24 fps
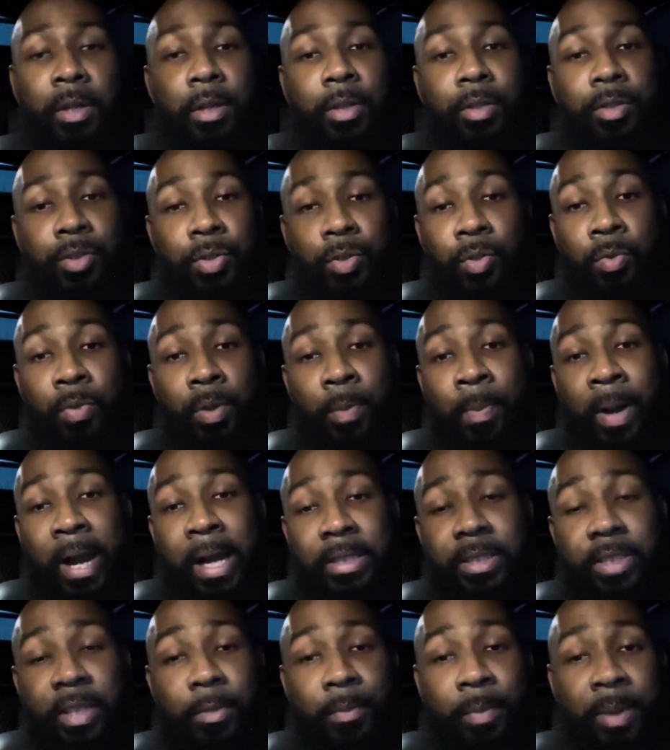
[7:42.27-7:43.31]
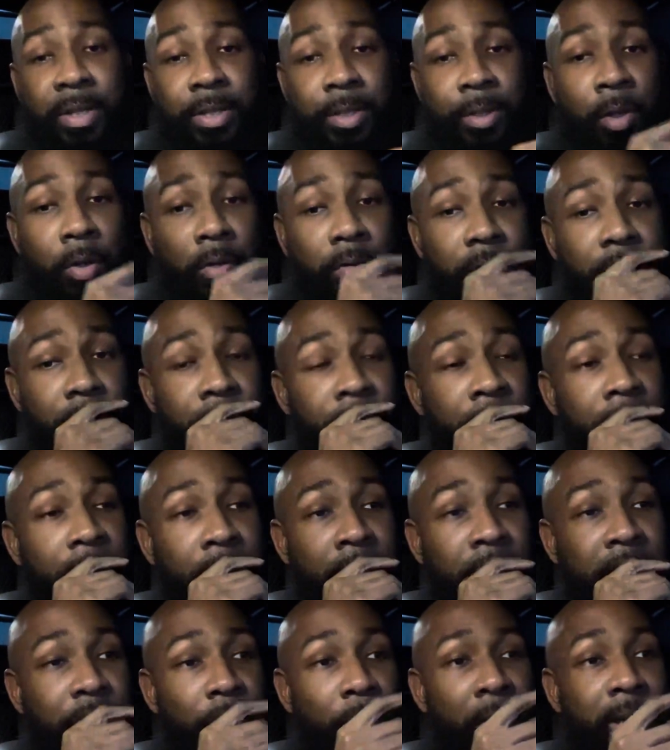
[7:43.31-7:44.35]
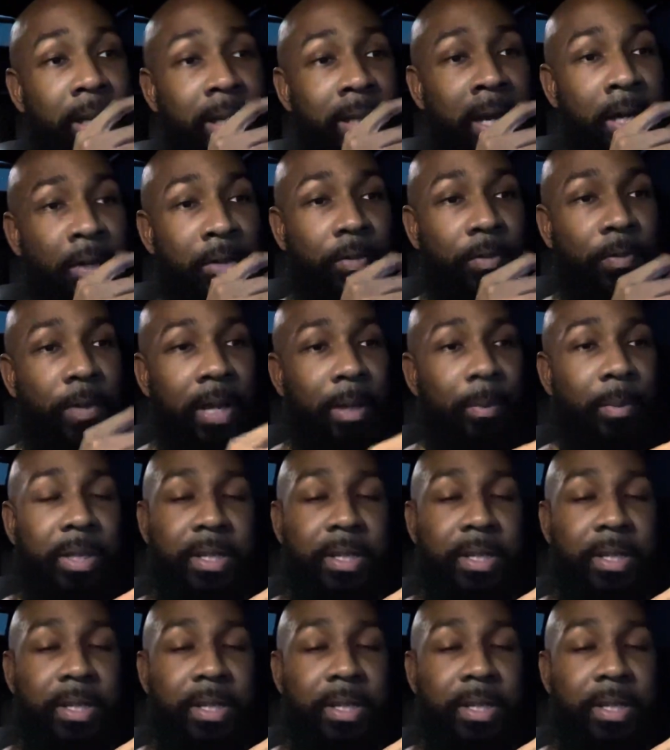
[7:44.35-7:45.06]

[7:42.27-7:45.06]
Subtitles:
to the boxing commission over here, and that's why he allowed to fight.